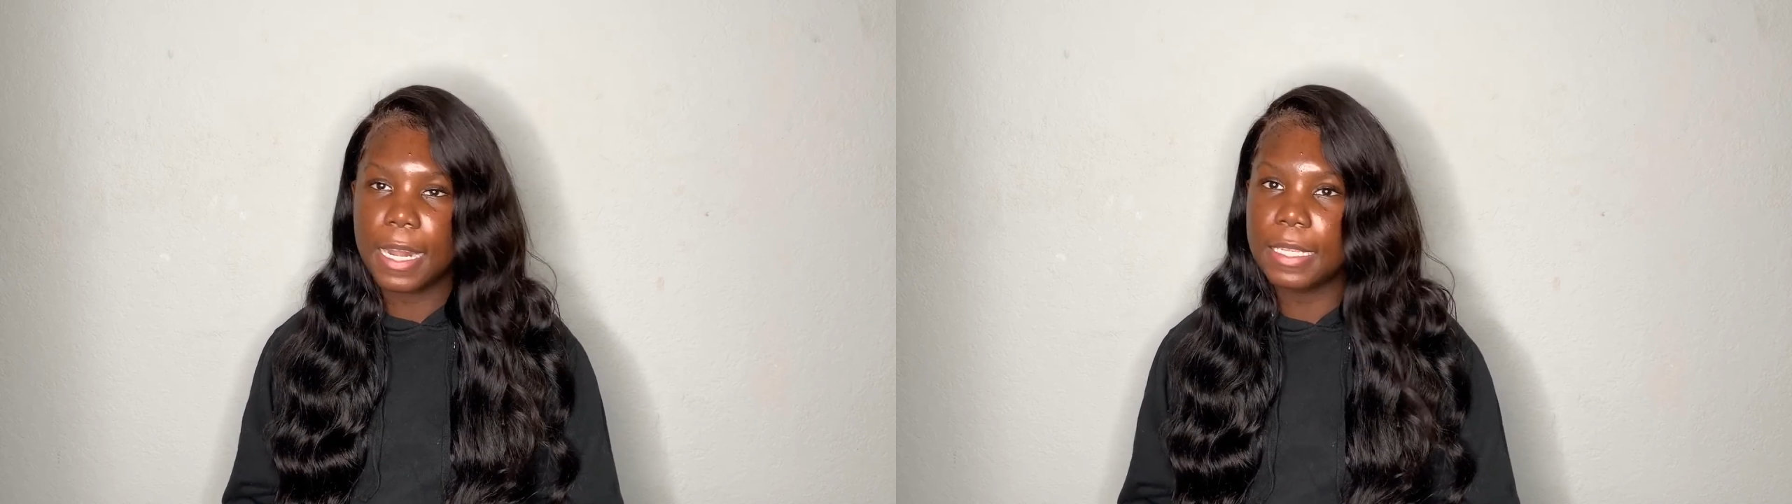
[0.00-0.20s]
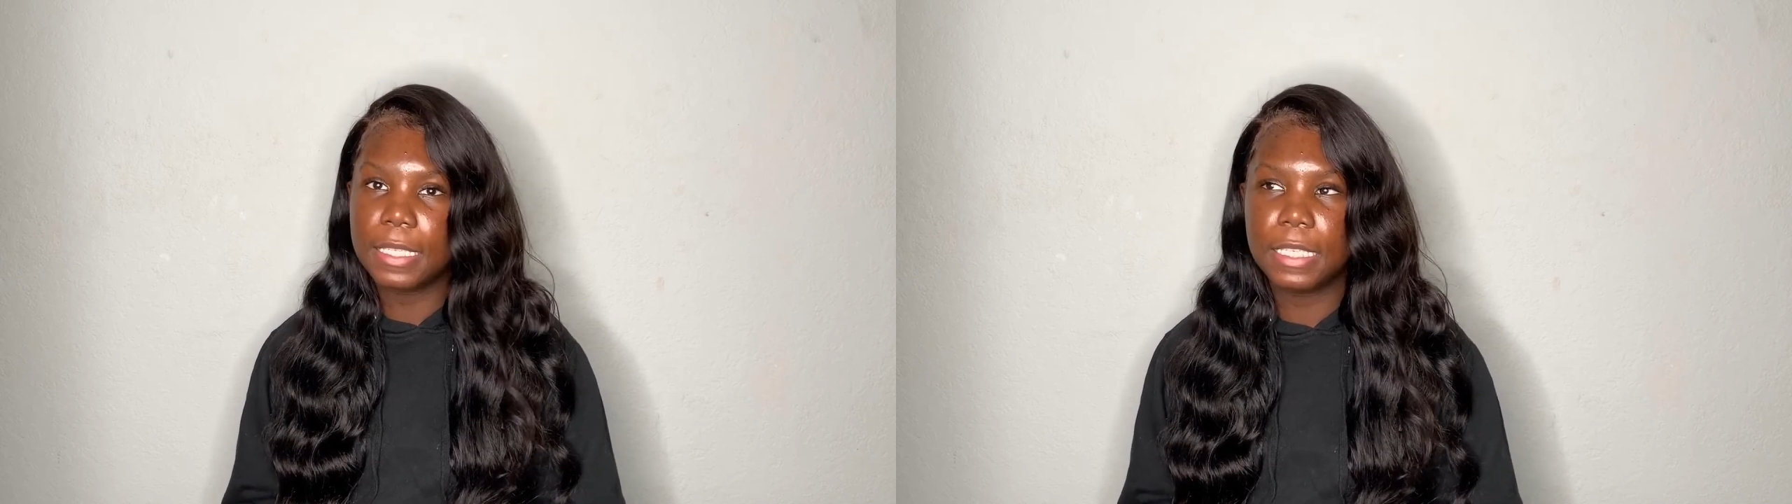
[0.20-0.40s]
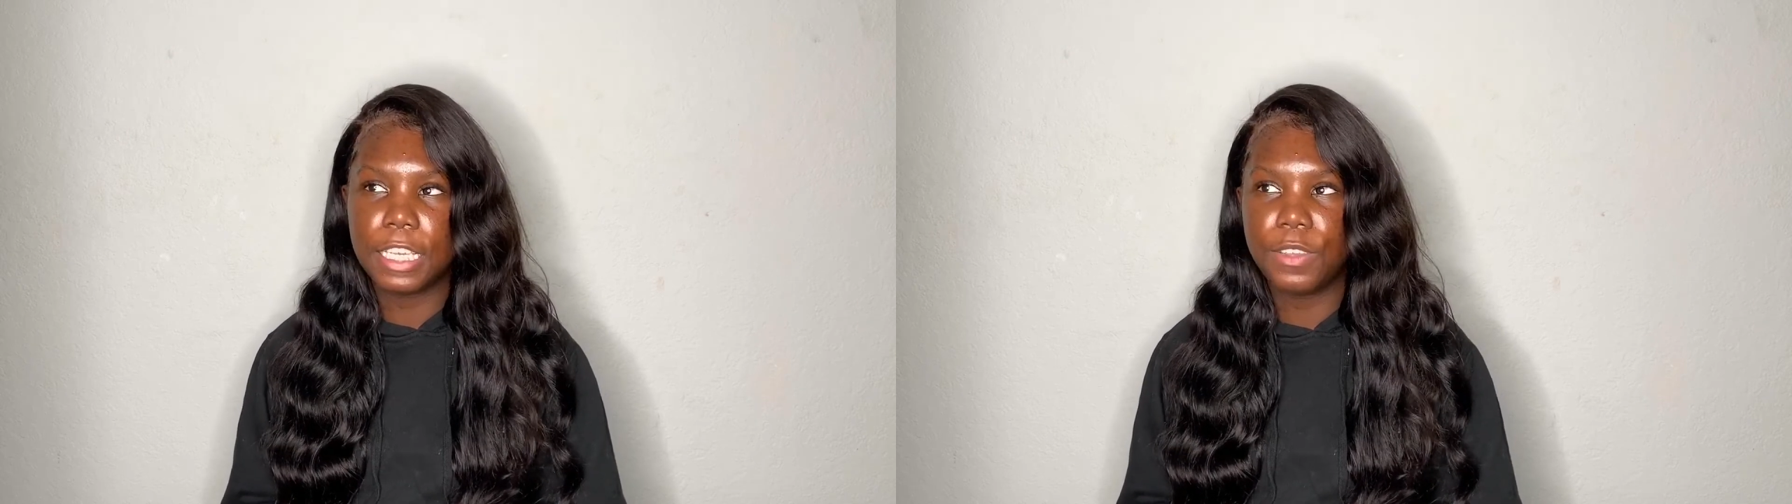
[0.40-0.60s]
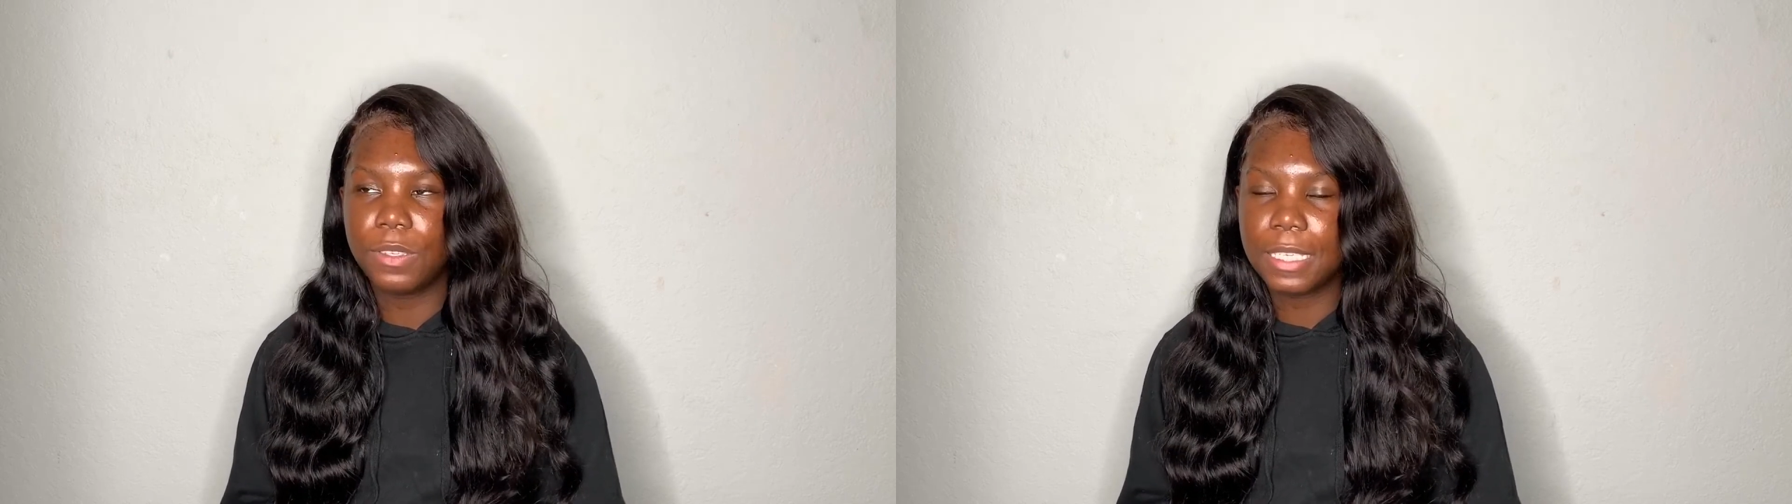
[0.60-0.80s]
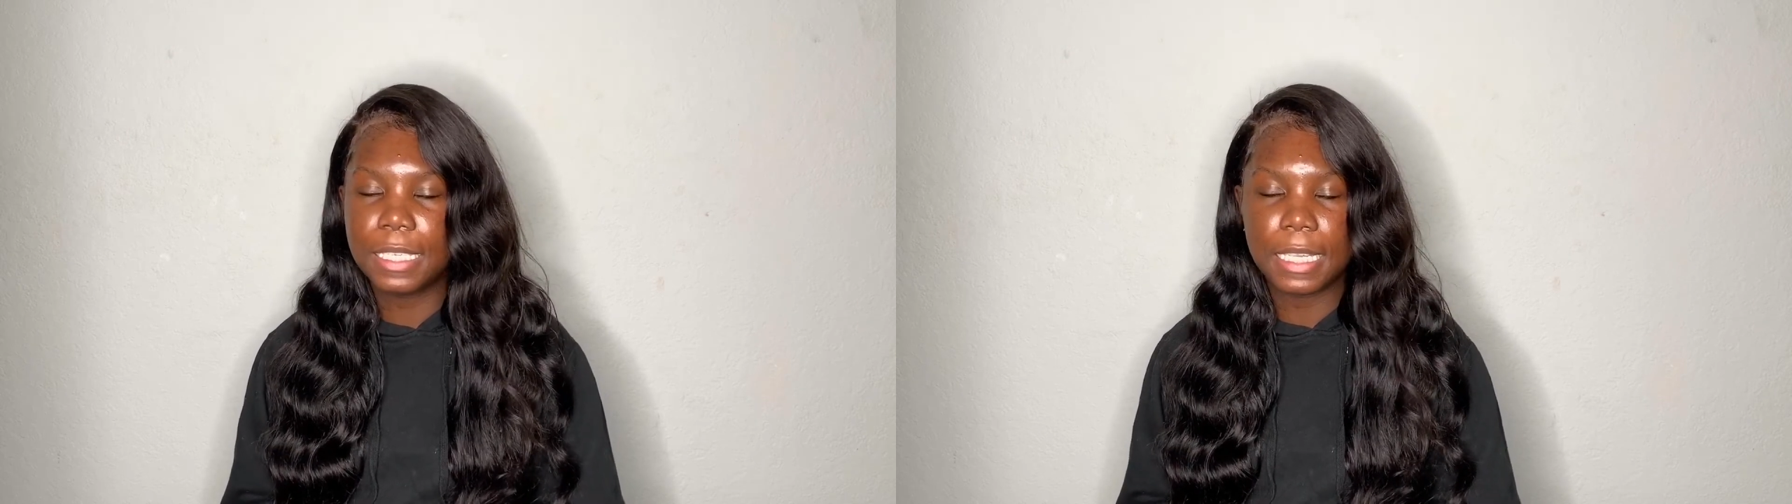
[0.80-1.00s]
doesn't see you
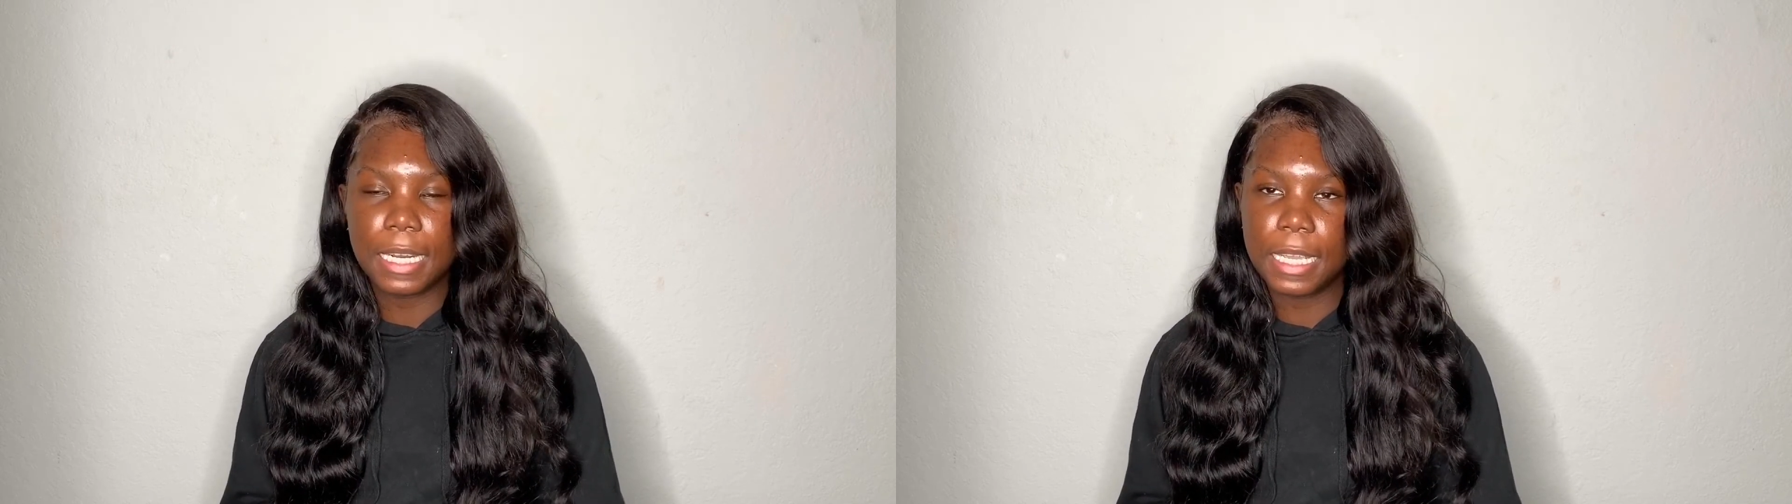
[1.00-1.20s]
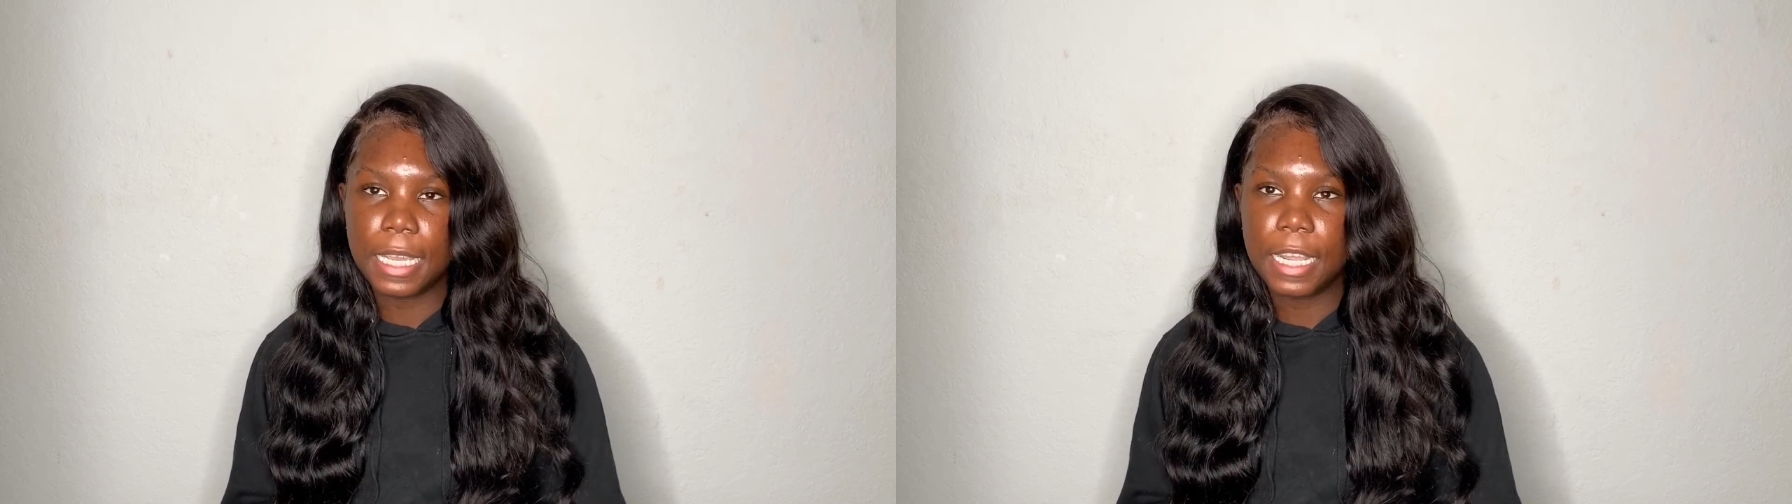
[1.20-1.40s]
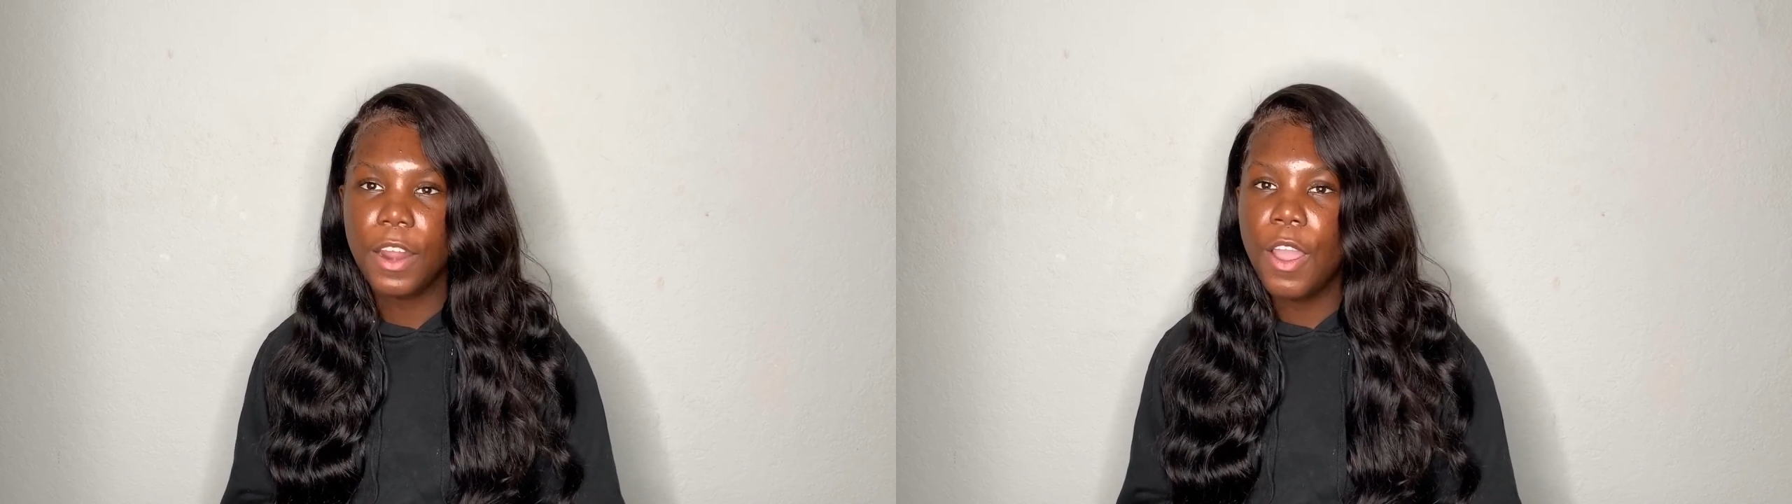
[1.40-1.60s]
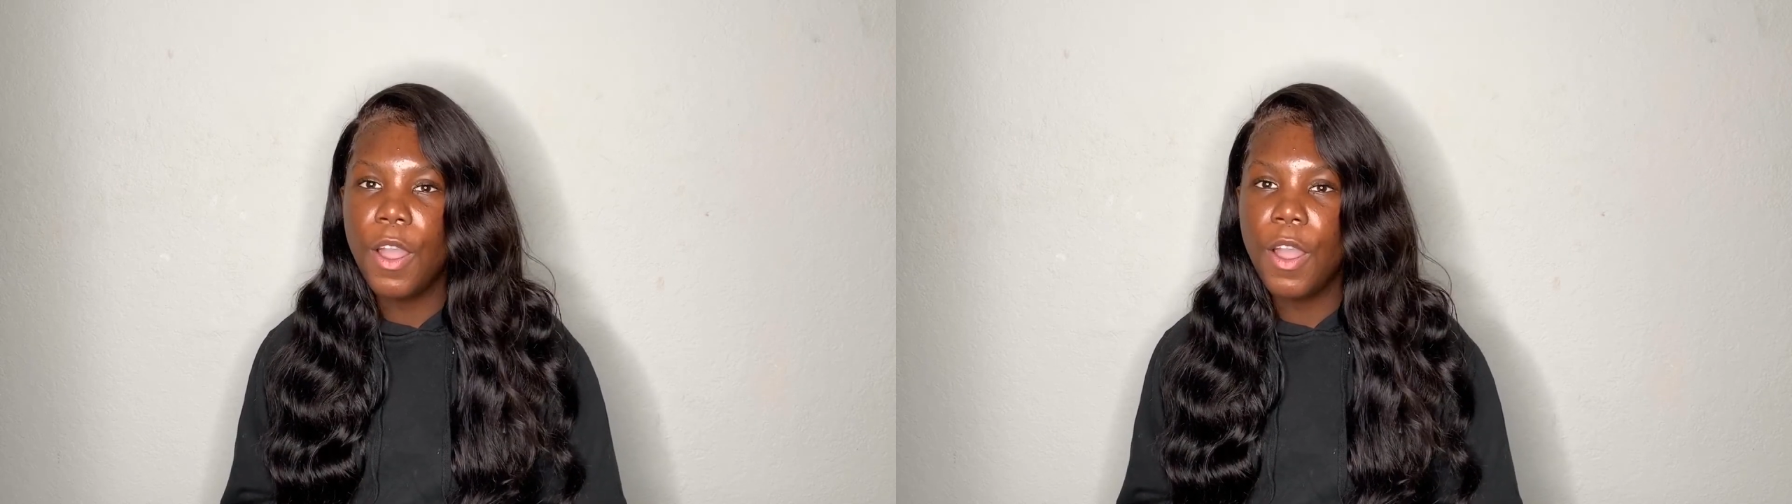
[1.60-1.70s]
succeeding in,